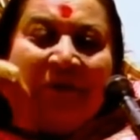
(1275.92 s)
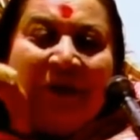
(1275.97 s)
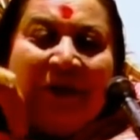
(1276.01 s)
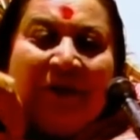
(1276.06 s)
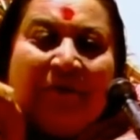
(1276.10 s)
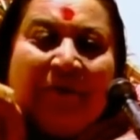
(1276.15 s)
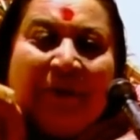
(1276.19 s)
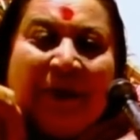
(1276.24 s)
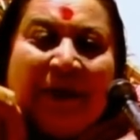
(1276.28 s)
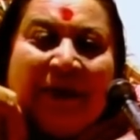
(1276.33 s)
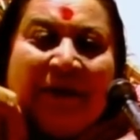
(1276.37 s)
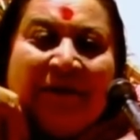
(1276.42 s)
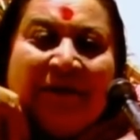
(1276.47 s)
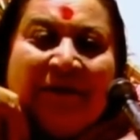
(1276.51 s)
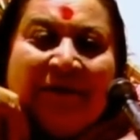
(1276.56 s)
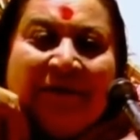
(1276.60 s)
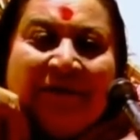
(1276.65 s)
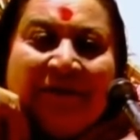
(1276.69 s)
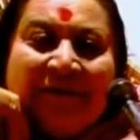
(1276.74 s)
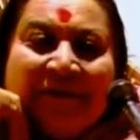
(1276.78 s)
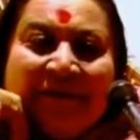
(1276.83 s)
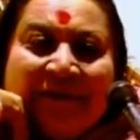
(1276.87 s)
of that
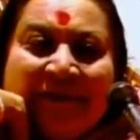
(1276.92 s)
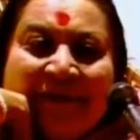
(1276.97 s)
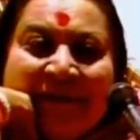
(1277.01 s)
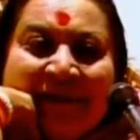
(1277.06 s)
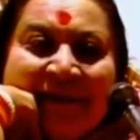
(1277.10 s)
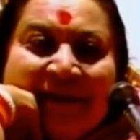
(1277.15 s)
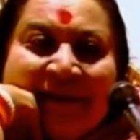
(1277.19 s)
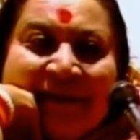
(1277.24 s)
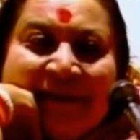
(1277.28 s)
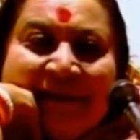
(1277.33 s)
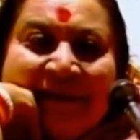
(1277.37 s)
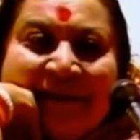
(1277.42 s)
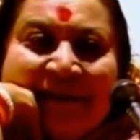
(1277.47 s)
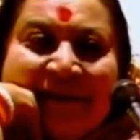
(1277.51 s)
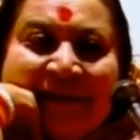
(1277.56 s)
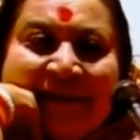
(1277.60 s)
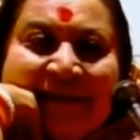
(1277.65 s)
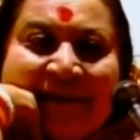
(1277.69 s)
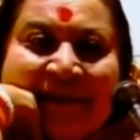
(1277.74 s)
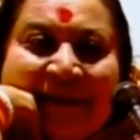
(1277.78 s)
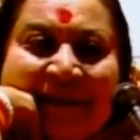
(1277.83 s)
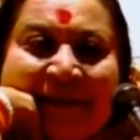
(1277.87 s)
pattern
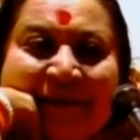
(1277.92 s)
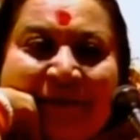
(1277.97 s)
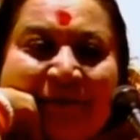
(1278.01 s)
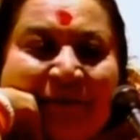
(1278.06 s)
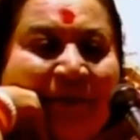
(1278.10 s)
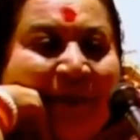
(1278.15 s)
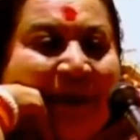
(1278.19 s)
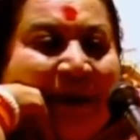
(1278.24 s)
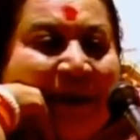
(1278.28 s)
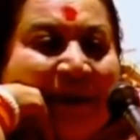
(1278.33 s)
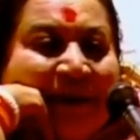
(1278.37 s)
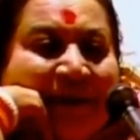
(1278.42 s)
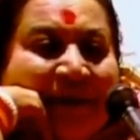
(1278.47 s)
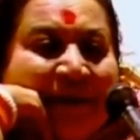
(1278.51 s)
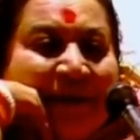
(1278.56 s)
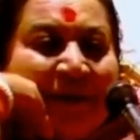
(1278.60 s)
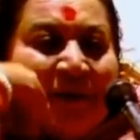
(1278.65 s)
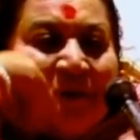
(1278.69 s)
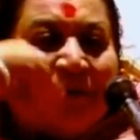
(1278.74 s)
that you felt